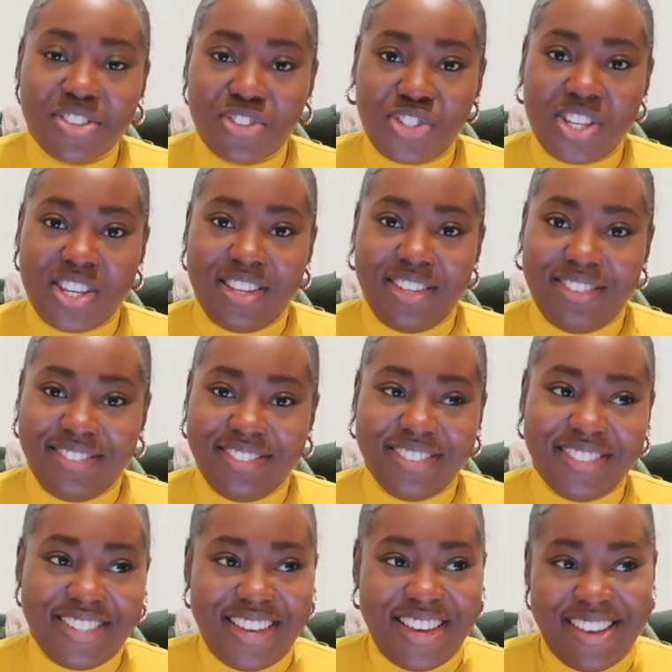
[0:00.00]
See?
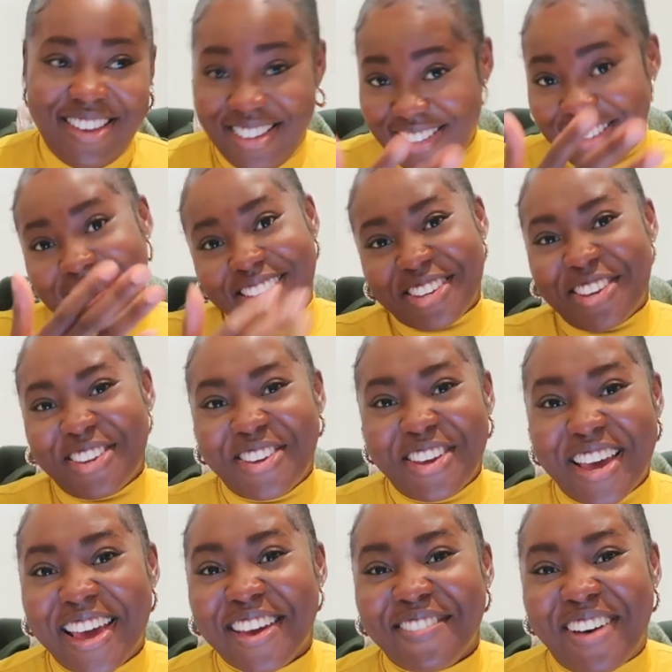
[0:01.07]
You
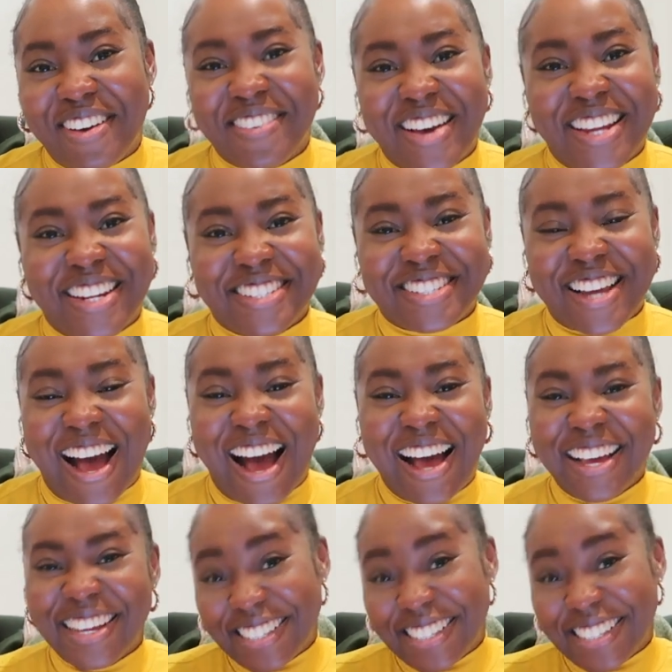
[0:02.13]
hear my manager.